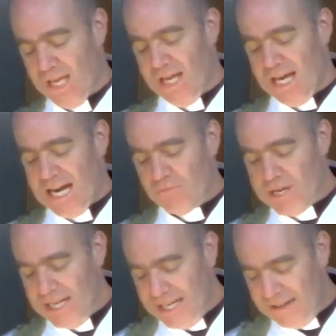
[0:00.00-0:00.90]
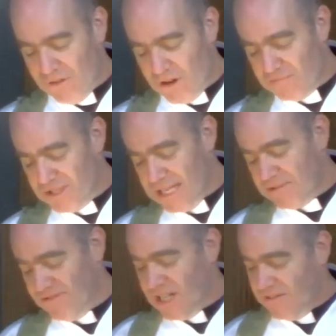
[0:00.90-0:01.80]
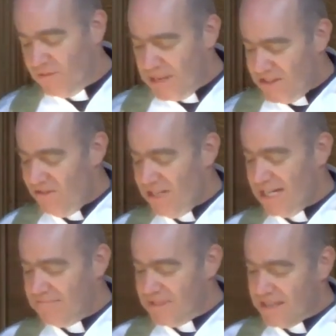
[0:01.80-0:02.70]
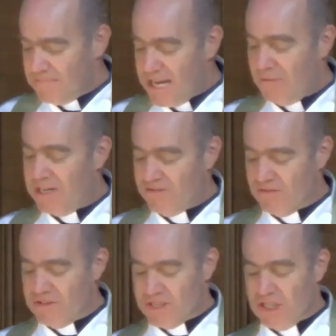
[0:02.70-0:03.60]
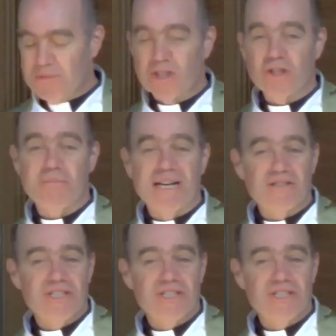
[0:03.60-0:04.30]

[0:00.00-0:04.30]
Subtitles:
Our reading from chapter 5 of Matthew comes partway through the Sermon on the Mount.